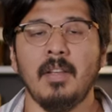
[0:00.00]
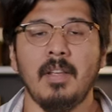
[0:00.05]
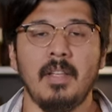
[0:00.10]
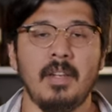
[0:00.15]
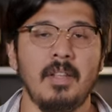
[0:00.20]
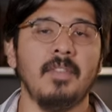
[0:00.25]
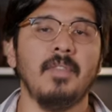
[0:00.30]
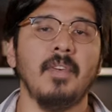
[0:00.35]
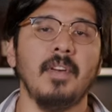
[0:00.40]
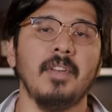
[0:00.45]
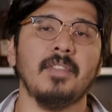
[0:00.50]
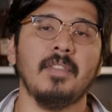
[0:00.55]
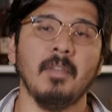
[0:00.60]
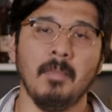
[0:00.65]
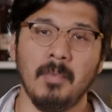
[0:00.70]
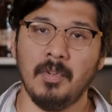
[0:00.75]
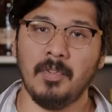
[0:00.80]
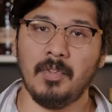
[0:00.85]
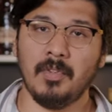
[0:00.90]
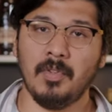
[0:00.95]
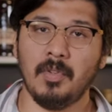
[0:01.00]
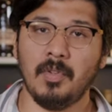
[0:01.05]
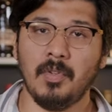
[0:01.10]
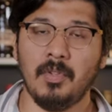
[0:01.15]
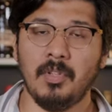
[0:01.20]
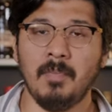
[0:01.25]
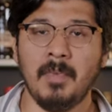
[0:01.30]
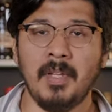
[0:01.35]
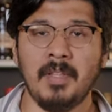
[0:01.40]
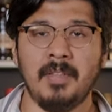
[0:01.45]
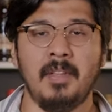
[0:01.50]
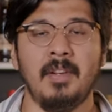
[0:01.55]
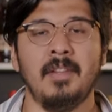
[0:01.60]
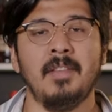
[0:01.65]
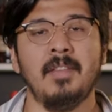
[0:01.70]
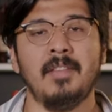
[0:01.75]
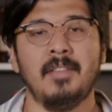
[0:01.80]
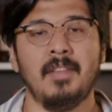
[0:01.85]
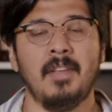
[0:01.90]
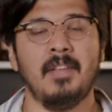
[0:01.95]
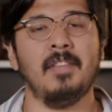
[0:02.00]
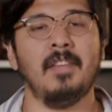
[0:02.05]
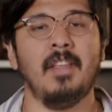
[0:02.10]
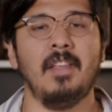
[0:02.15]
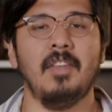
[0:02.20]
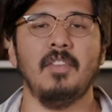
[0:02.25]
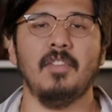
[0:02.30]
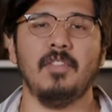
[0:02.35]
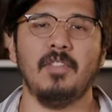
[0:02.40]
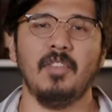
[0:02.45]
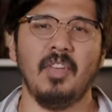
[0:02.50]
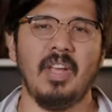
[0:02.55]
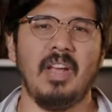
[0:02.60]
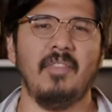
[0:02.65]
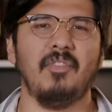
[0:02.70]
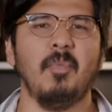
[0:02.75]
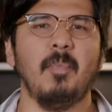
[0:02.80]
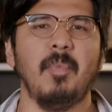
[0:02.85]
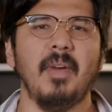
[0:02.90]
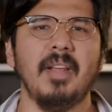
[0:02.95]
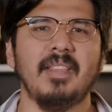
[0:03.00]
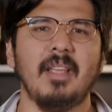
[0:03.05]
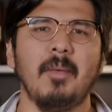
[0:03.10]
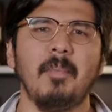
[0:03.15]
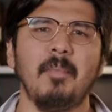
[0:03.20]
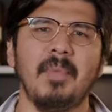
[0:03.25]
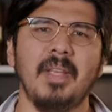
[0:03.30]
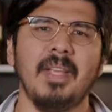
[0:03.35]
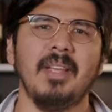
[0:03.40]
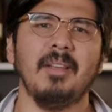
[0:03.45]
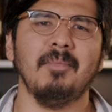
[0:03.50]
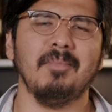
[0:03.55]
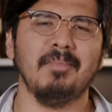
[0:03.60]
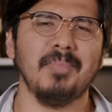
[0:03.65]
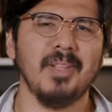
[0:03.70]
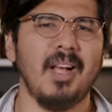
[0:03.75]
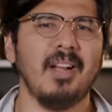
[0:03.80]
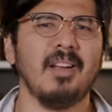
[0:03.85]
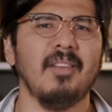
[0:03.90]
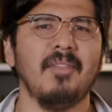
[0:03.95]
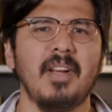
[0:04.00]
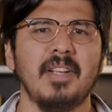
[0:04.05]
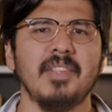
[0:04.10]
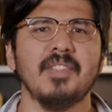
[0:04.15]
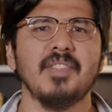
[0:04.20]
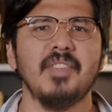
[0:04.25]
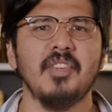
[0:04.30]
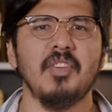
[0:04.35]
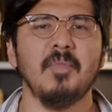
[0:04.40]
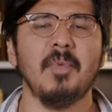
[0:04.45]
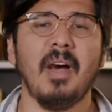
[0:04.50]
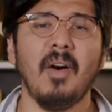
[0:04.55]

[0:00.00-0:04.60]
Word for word: It is very similar to the cooler method in the sense that you still have to break that big block of ice cube.